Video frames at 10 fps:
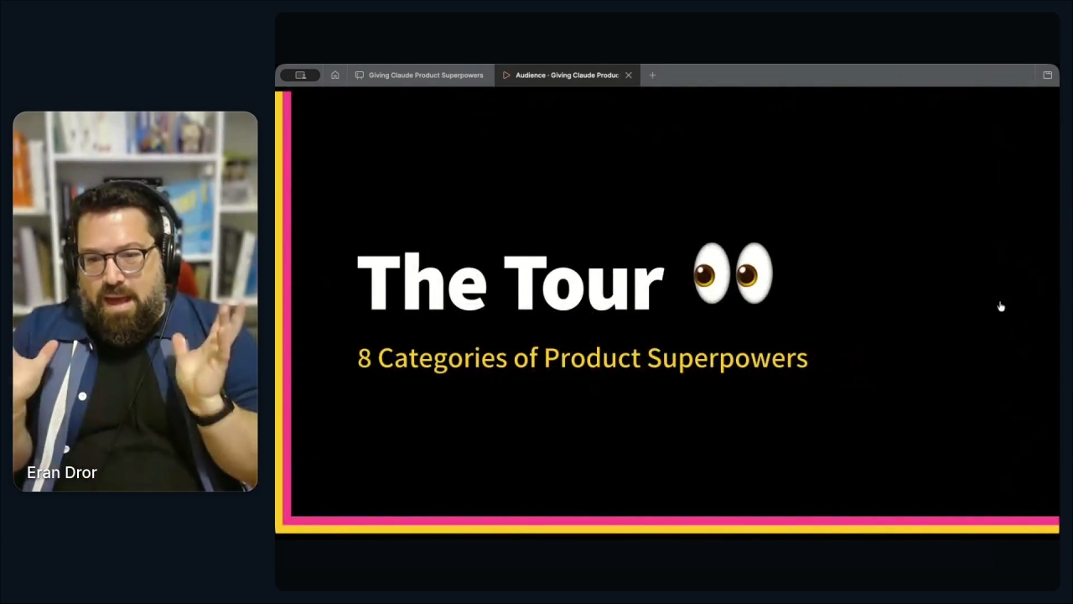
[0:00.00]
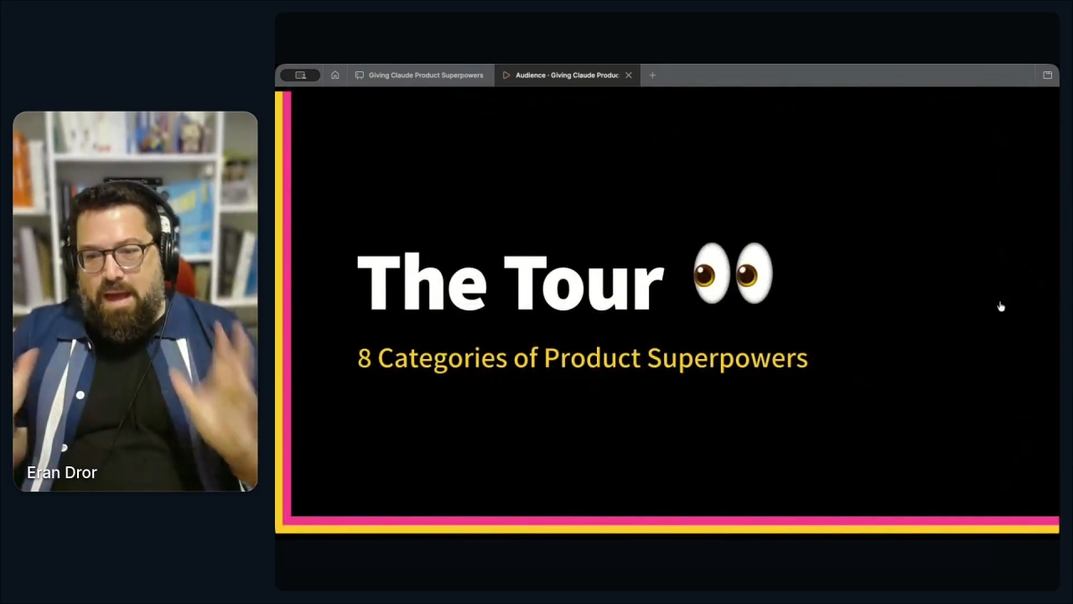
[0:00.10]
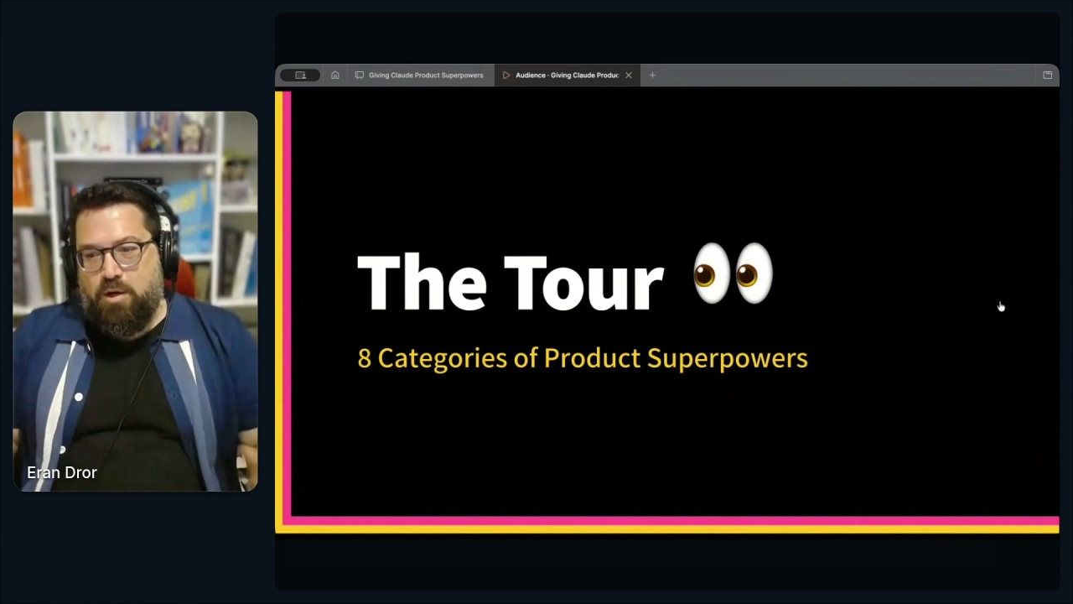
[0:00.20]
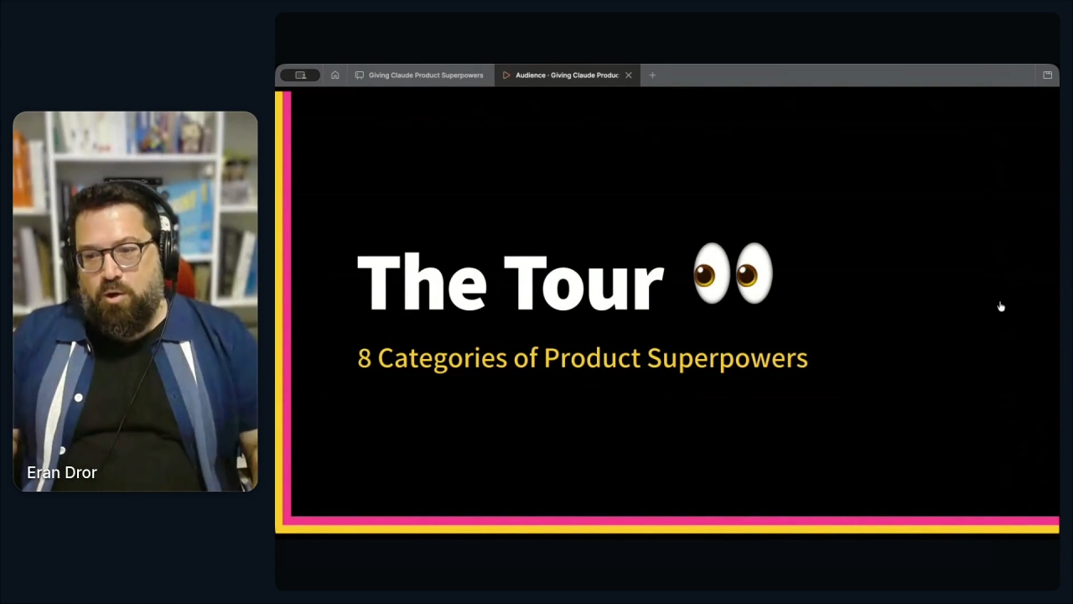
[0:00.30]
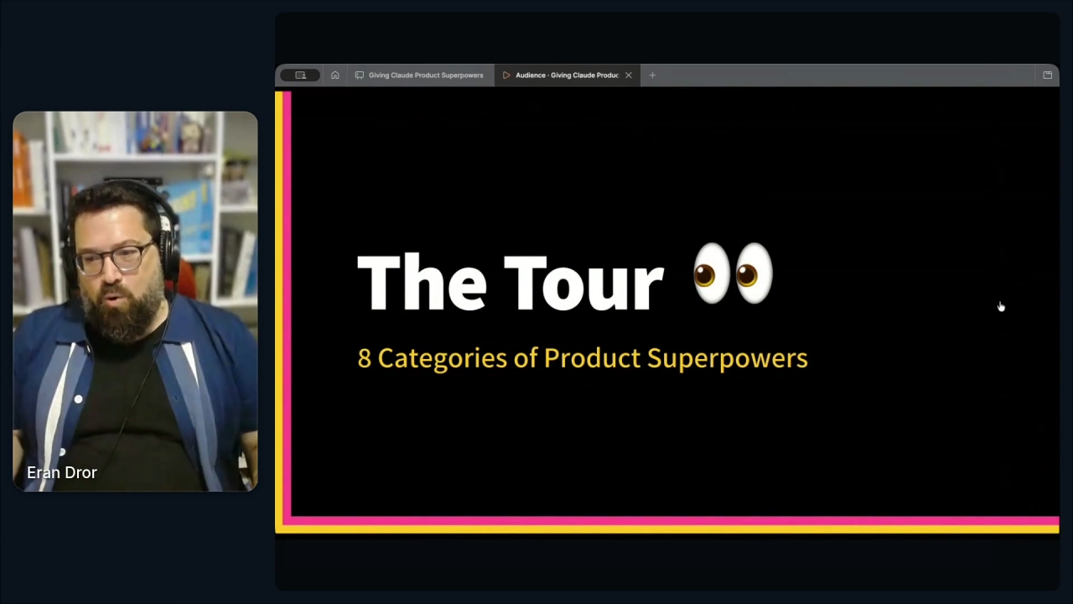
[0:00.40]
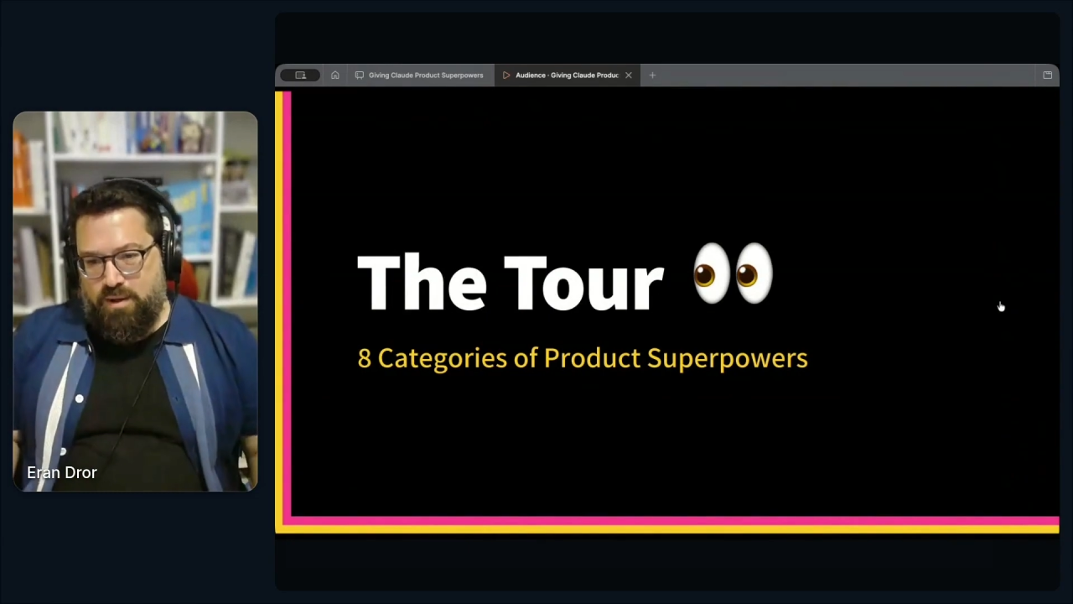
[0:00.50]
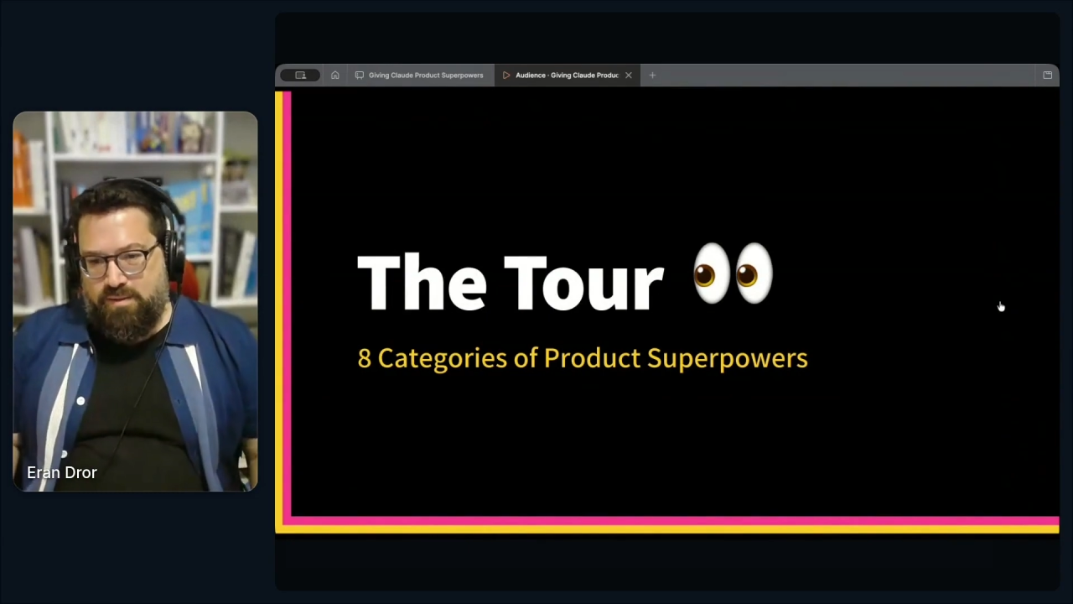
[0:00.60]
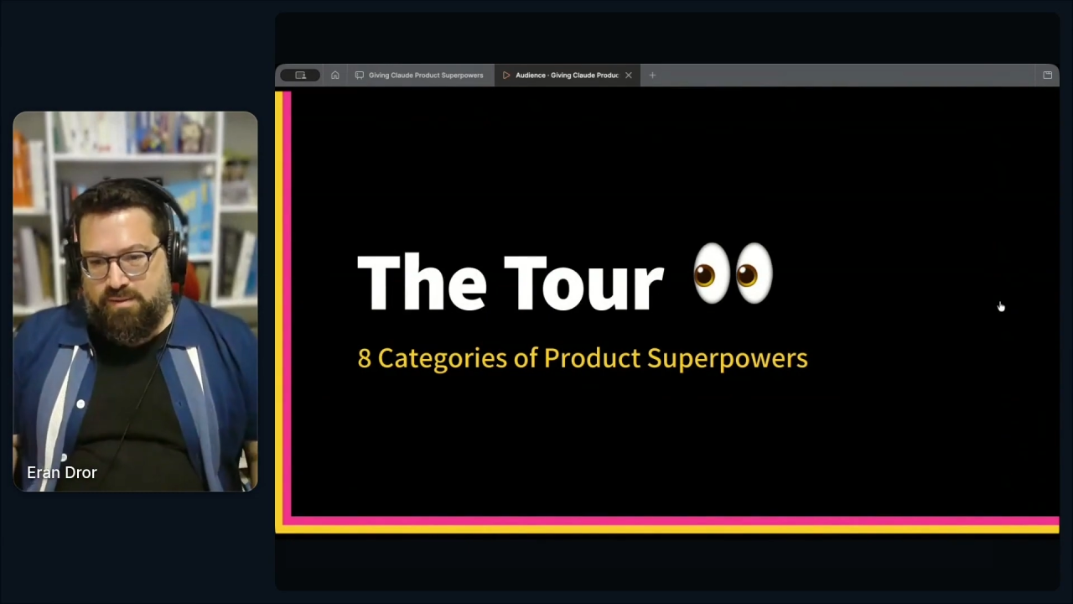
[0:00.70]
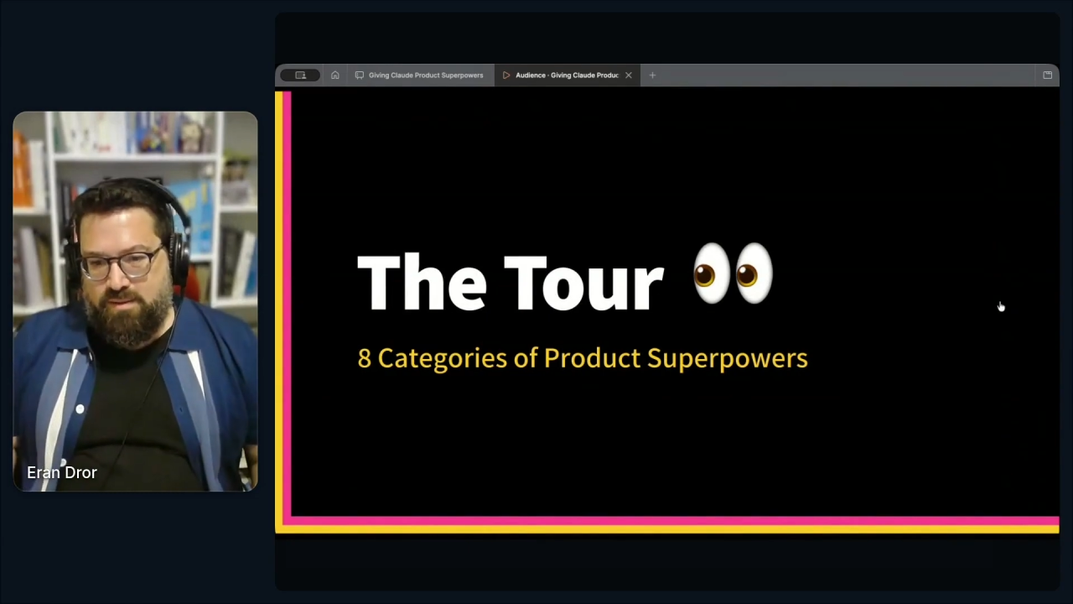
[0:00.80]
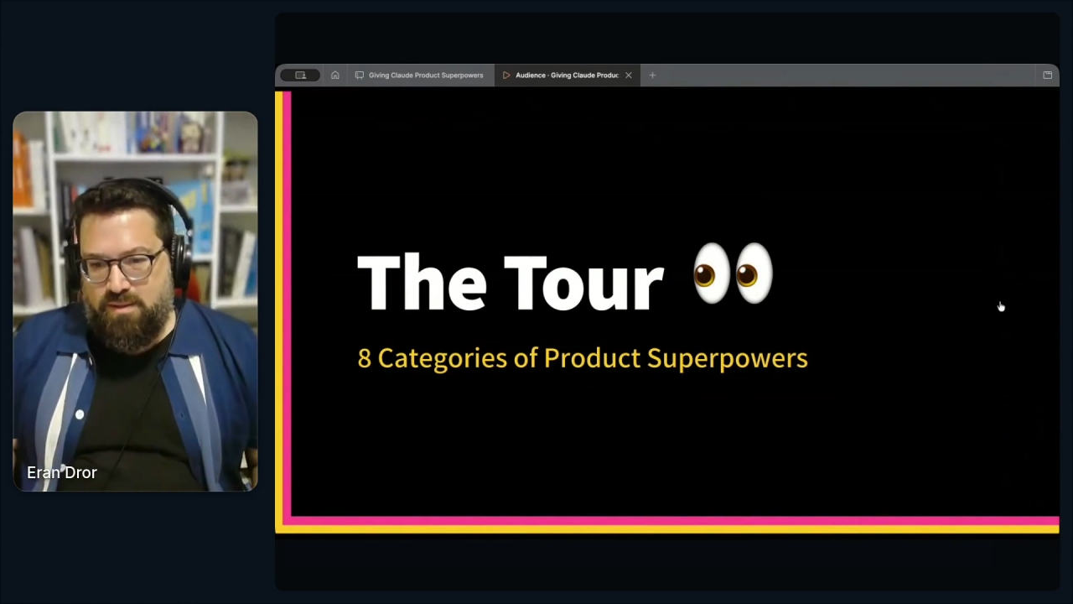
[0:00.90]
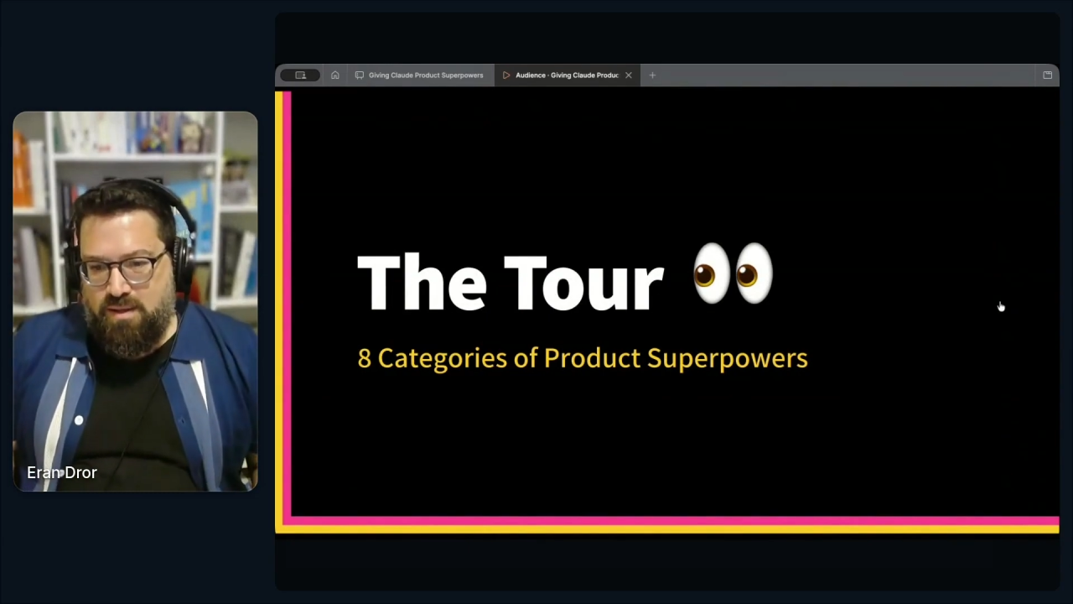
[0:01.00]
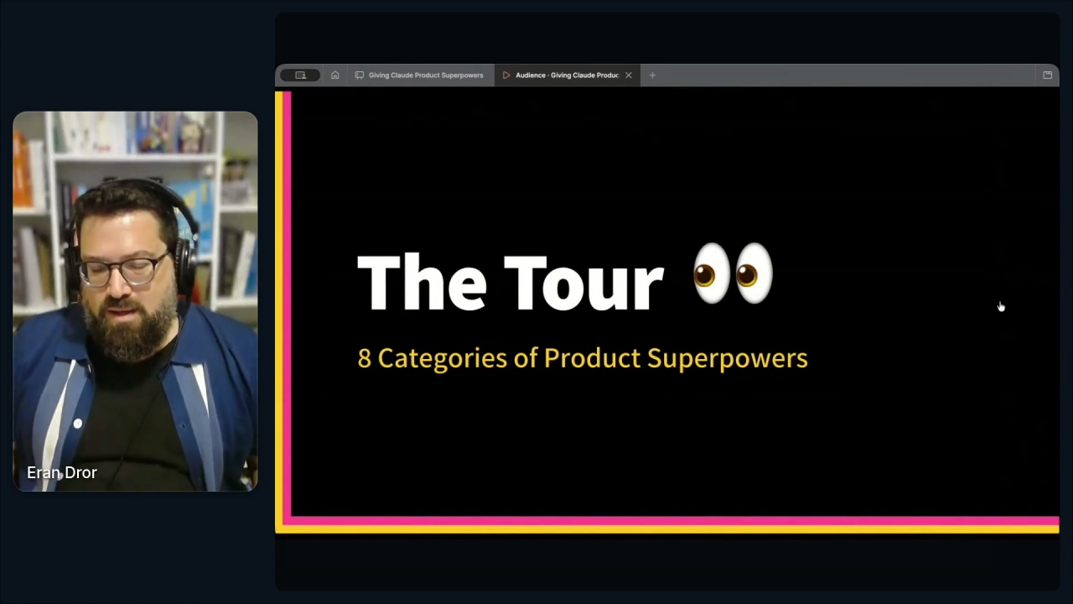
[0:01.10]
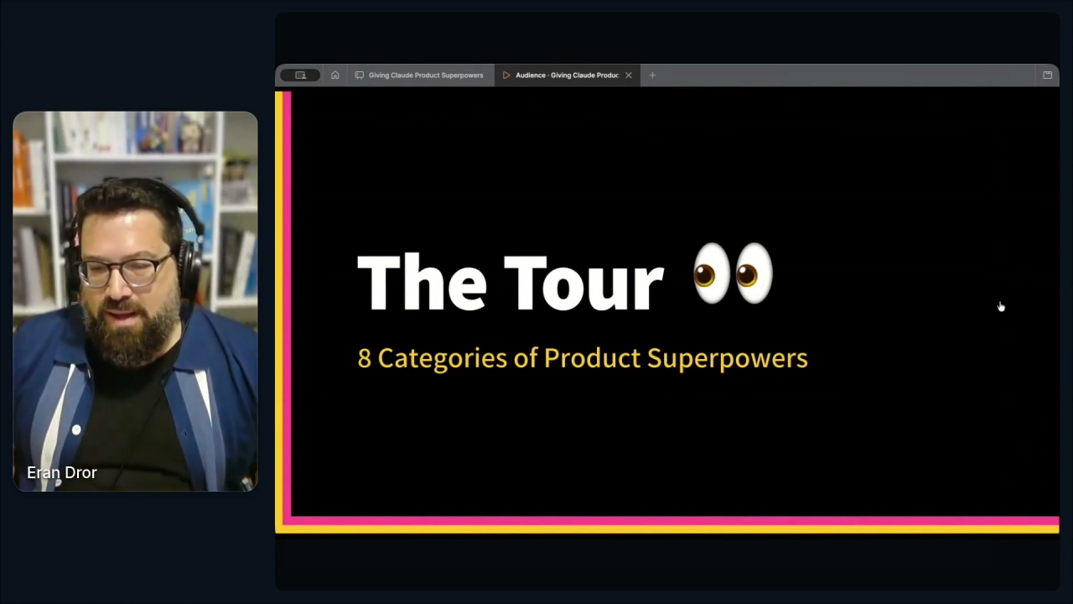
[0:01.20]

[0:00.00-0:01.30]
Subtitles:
categories,